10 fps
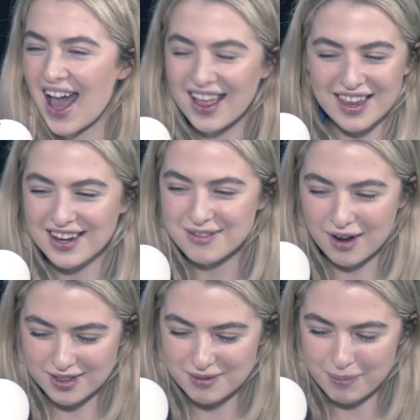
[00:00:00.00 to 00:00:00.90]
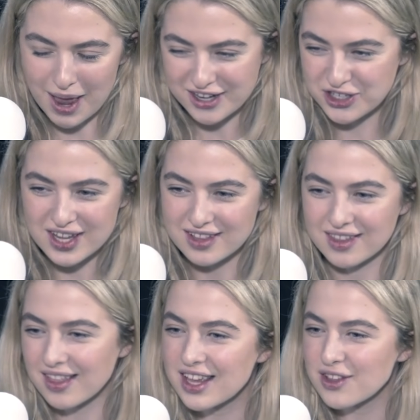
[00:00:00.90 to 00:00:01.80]
And then he's wearing some black jeans.
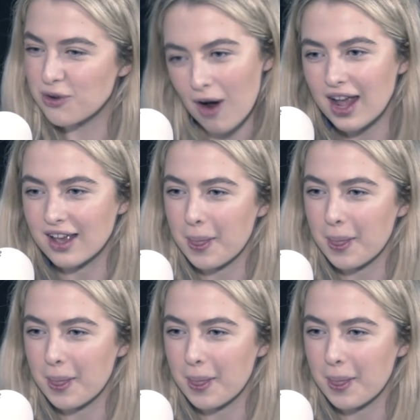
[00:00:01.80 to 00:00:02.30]
I think it's great.